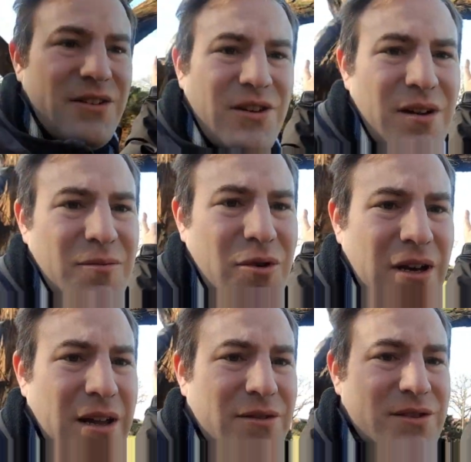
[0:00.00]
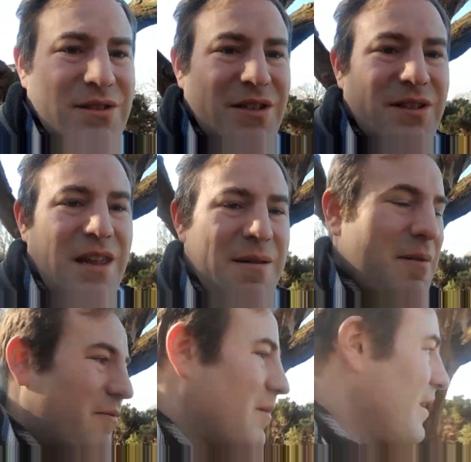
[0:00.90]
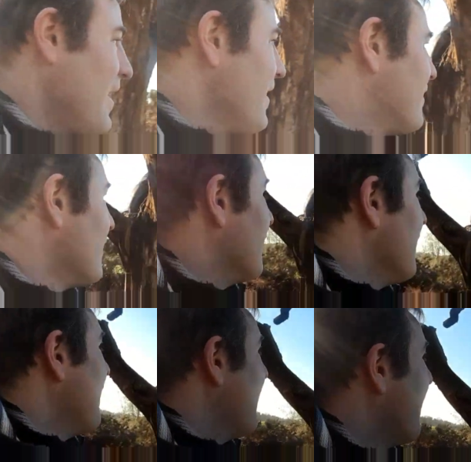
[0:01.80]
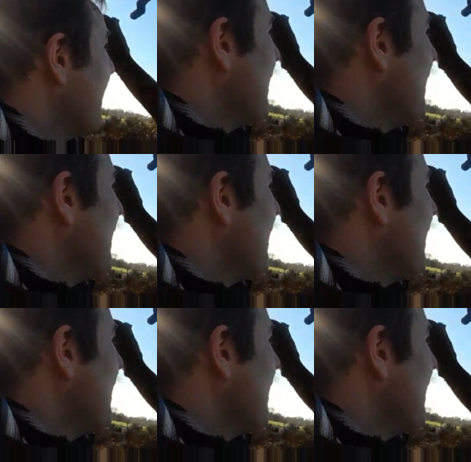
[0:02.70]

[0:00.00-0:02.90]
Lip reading: a giant woodlouse just there above my head? What